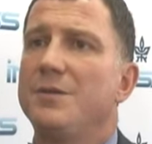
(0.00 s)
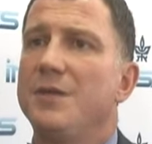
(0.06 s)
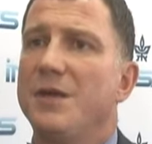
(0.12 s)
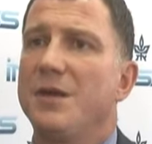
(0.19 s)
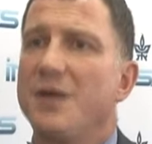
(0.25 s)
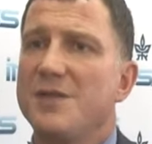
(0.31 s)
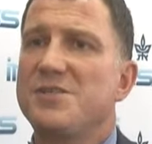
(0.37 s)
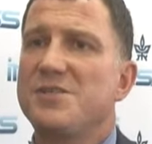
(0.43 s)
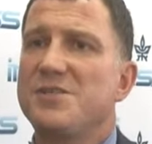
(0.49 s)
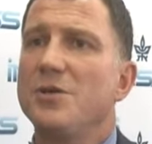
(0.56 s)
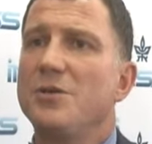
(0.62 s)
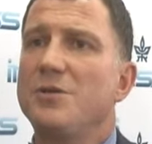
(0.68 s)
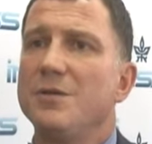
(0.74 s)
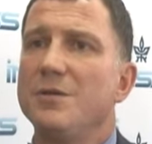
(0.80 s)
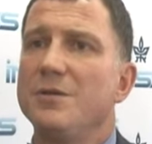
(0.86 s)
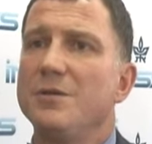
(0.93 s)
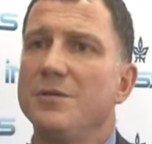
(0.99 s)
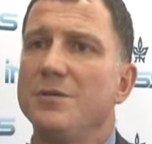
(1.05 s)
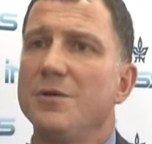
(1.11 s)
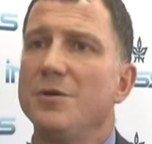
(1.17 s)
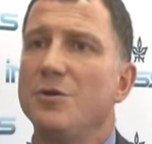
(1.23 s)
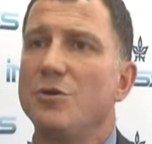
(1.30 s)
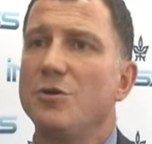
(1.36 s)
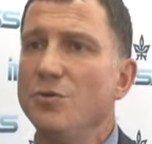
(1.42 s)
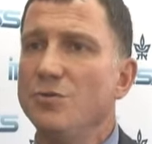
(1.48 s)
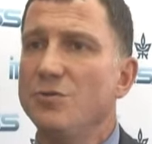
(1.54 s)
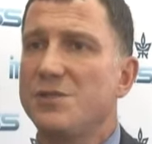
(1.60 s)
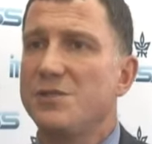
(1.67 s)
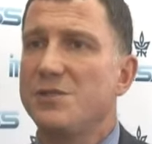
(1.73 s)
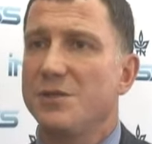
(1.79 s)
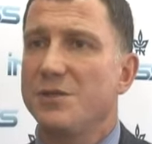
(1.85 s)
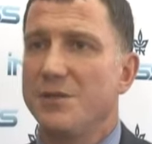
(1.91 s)
There are certain
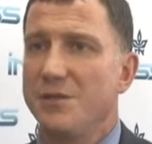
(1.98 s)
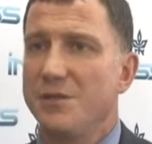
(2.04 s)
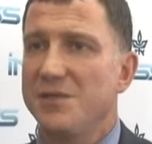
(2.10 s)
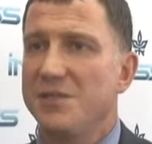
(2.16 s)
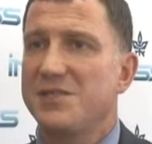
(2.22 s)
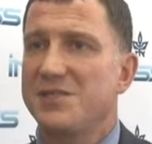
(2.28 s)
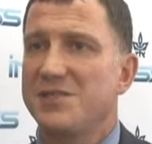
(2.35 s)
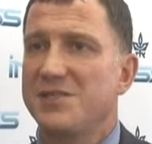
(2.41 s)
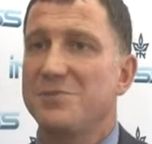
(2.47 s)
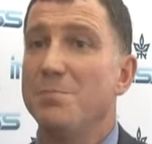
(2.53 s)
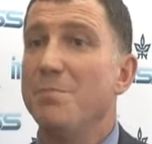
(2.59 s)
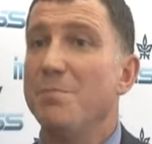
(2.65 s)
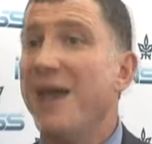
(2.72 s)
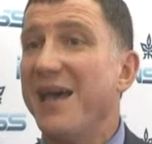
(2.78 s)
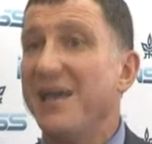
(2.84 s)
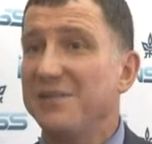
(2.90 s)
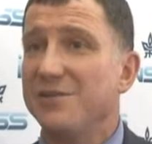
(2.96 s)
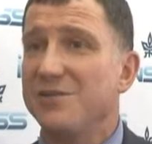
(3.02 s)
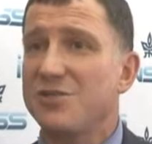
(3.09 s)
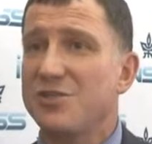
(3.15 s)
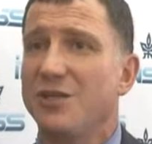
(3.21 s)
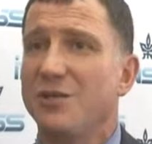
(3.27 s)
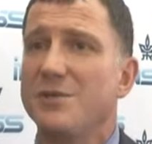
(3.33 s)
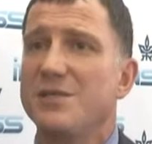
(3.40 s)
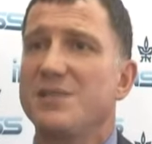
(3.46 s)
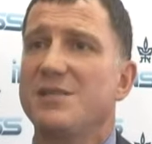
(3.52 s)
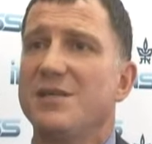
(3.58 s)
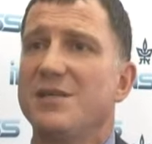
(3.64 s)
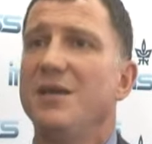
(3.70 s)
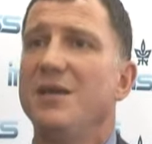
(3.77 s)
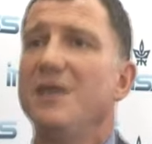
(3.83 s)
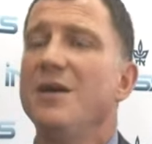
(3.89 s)
routes in this battle, shall we
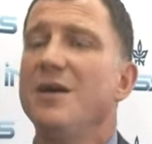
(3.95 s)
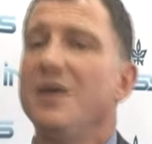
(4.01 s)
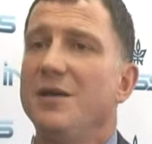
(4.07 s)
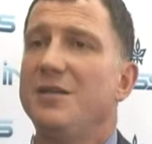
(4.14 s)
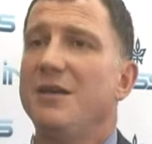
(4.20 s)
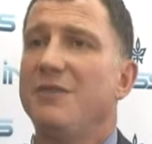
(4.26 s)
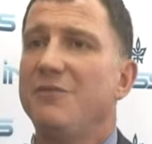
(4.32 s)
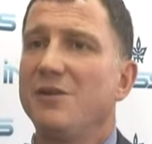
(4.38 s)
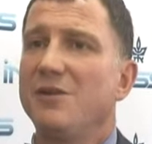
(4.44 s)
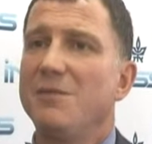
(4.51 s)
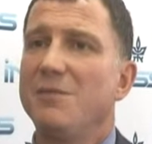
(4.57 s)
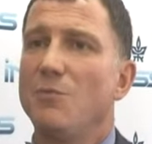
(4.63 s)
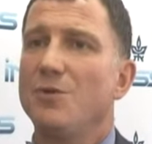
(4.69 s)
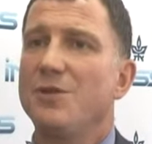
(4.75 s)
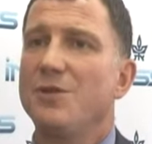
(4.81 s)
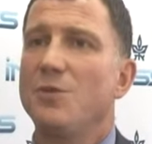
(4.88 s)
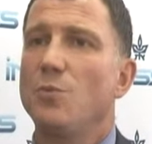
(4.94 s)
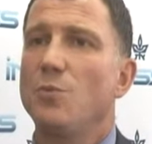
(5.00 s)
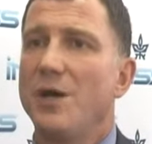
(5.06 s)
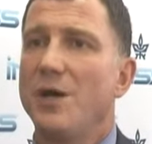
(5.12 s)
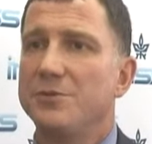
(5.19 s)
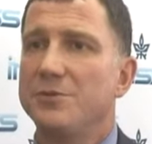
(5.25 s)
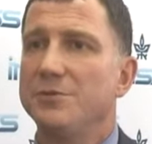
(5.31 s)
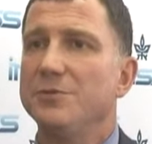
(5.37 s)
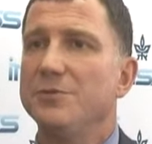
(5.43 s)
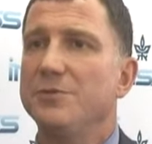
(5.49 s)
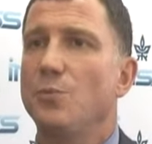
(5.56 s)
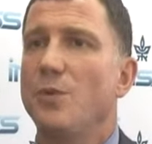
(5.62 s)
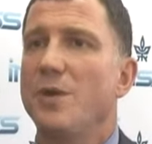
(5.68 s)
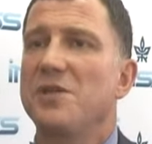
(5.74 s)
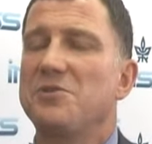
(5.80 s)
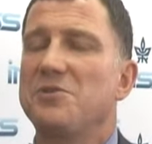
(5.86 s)
say, definitely more than one route.
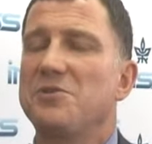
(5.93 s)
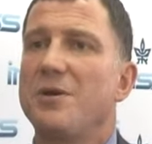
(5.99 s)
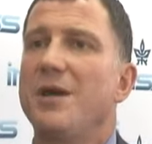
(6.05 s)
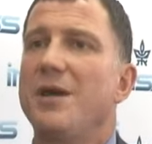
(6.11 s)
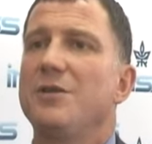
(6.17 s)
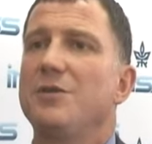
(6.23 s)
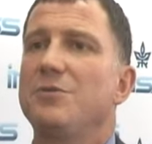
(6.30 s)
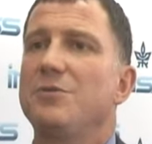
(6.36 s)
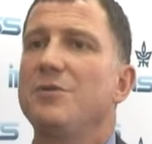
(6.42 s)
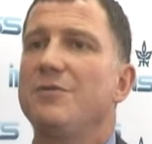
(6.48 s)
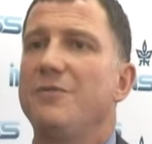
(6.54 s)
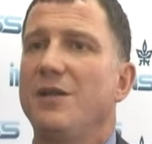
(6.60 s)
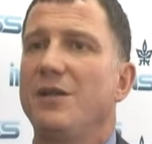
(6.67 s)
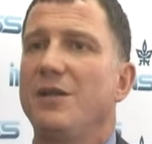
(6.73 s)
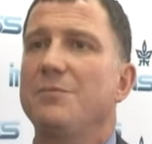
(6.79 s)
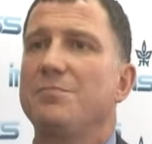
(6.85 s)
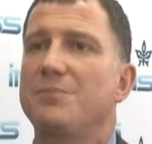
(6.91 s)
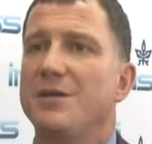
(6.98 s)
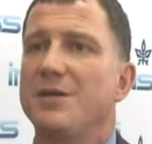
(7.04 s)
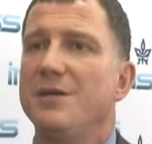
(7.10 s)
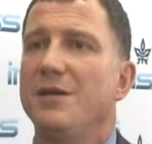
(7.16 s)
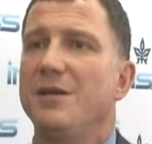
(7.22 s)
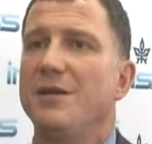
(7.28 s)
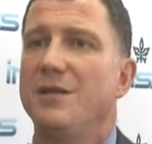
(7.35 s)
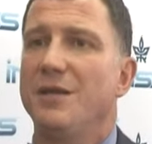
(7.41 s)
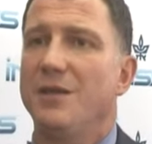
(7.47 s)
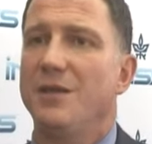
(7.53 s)
We are trying to develop really